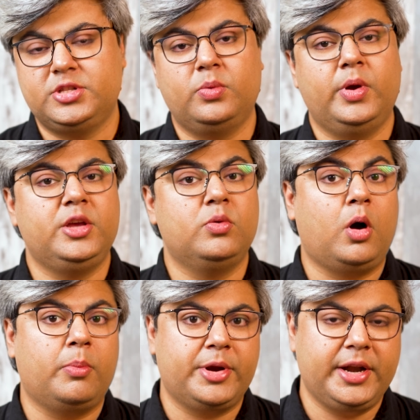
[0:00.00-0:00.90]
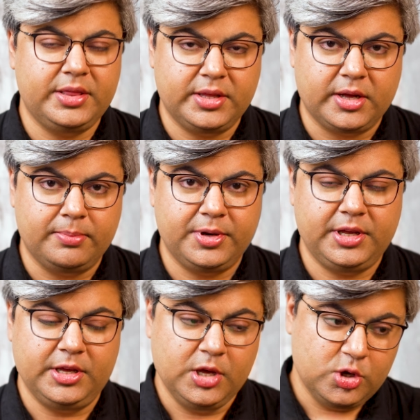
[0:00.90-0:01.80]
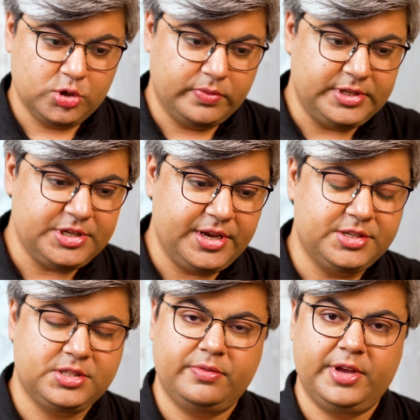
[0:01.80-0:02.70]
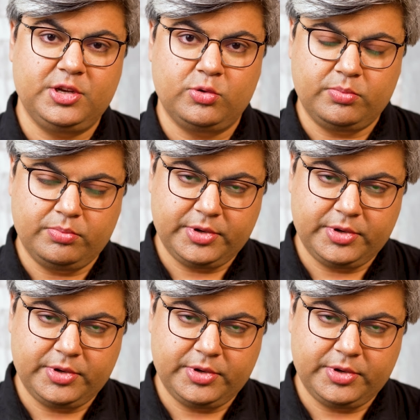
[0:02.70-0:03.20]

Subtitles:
the way you operate in the company, you will change the way you